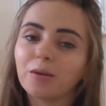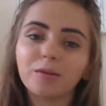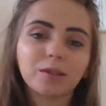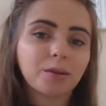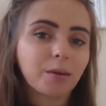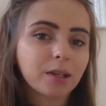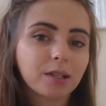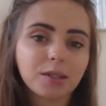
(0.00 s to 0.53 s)
who was
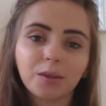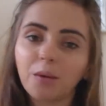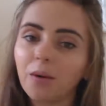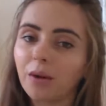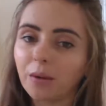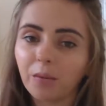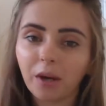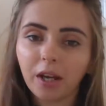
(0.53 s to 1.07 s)
going to
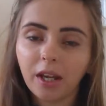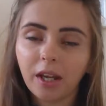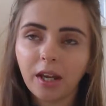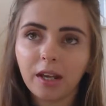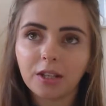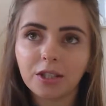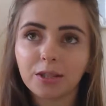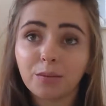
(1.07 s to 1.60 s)
school and working.
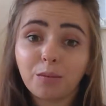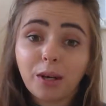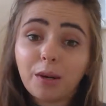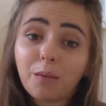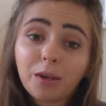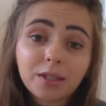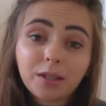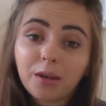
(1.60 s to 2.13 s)
It just
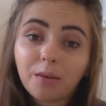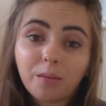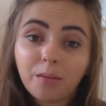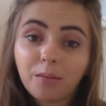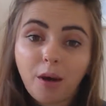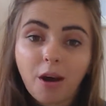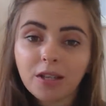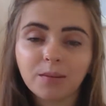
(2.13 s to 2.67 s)
it
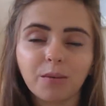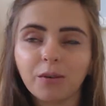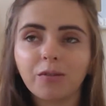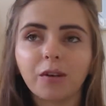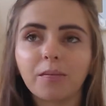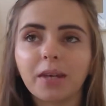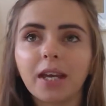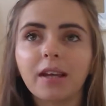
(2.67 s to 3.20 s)
wasn't possible
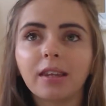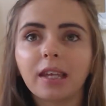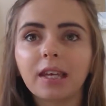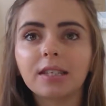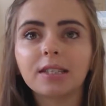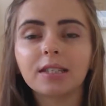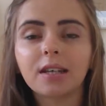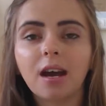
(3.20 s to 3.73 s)
for me at
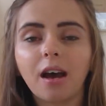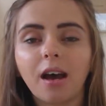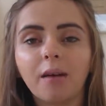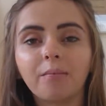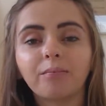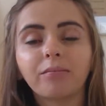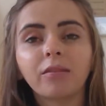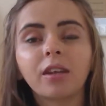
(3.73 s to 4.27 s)
least.
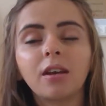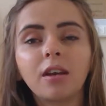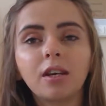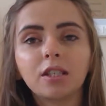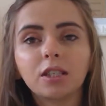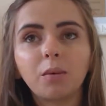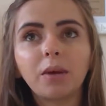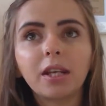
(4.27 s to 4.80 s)
Um,
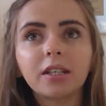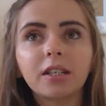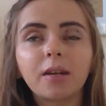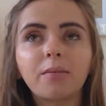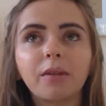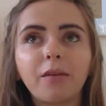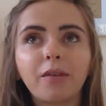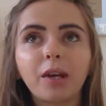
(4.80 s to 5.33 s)
so we ended
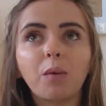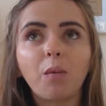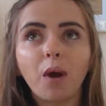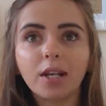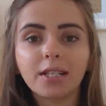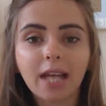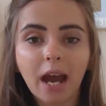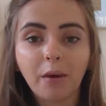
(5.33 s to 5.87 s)
up living
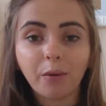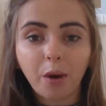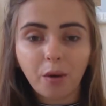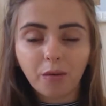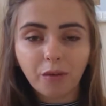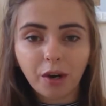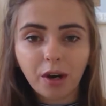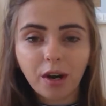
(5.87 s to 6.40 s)
one town
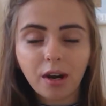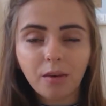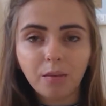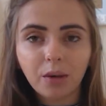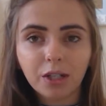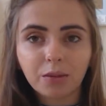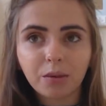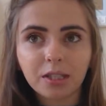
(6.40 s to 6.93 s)
over,
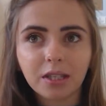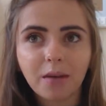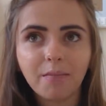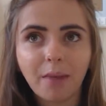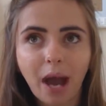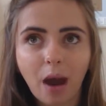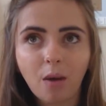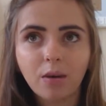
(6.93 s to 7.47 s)
which was
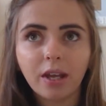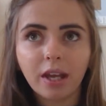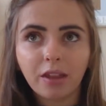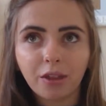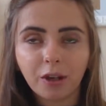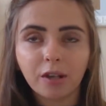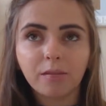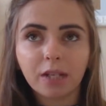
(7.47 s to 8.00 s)
about a
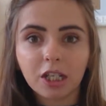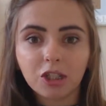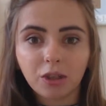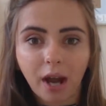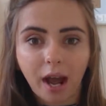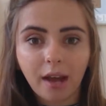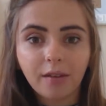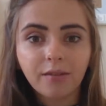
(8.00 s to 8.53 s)
30 minute
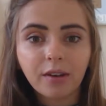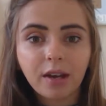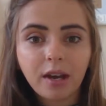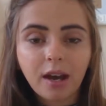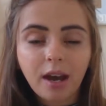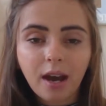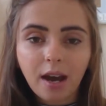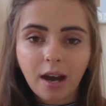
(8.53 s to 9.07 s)
drive.
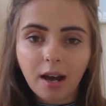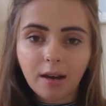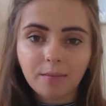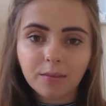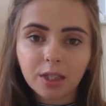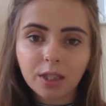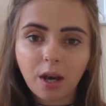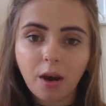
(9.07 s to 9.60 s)

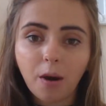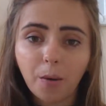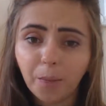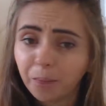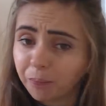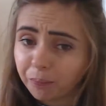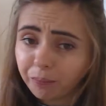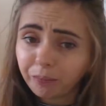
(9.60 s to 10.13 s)
Um,
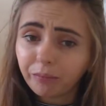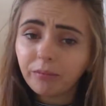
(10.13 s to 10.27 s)
so